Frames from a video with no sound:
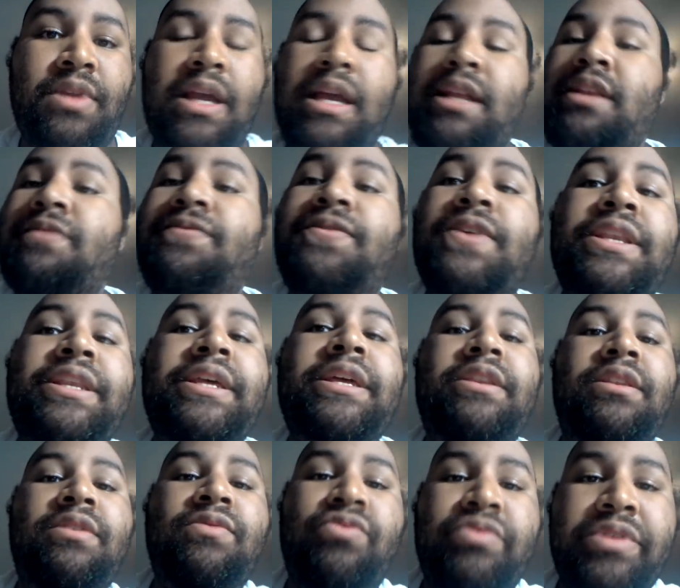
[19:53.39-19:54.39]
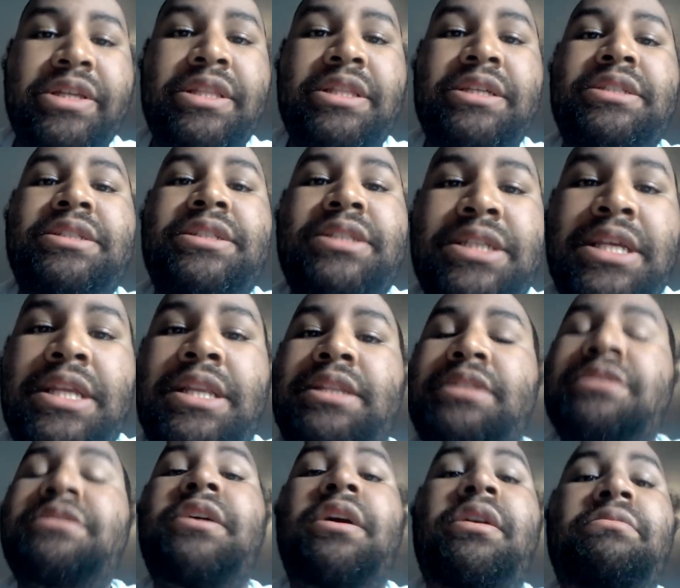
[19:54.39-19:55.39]
And if he didn't really sit
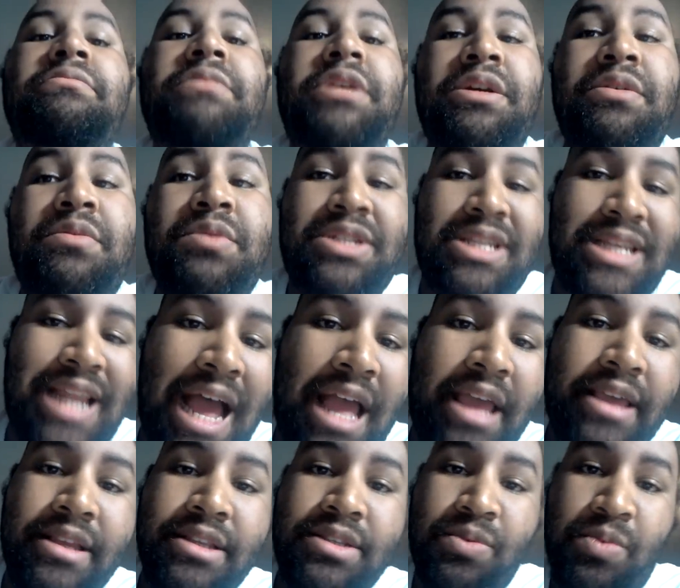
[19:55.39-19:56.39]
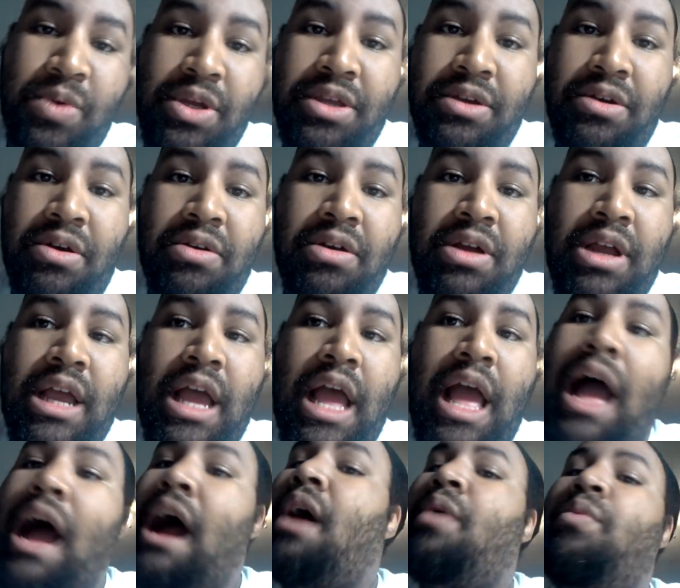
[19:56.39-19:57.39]
and tell me it was not his will,
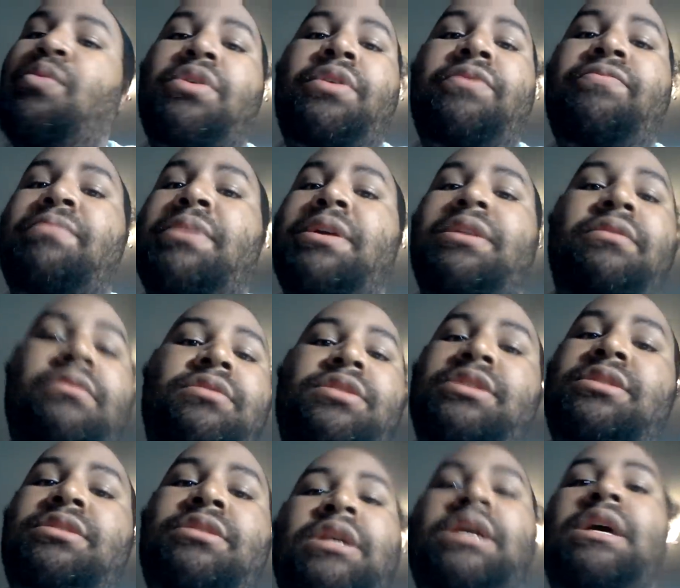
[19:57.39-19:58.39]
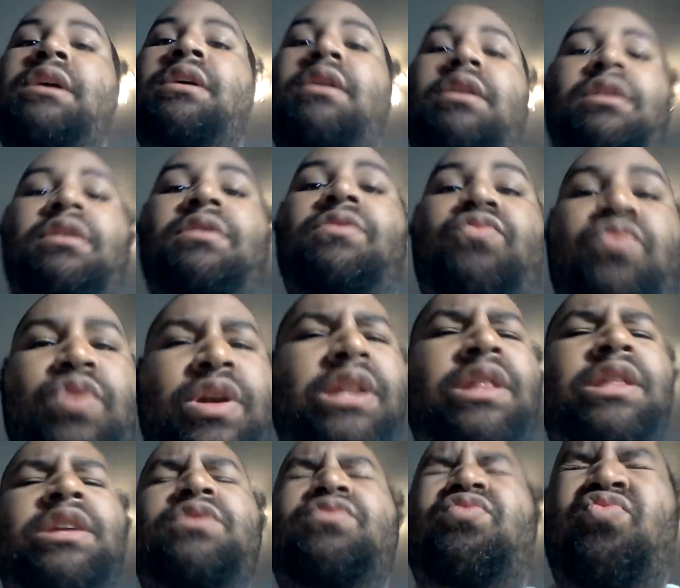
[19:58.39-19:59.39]
I would have been just,
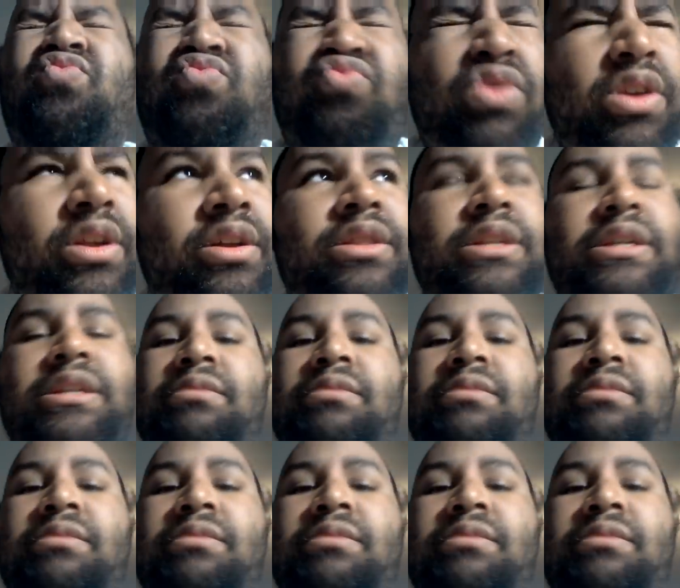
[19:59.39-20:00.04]
really, really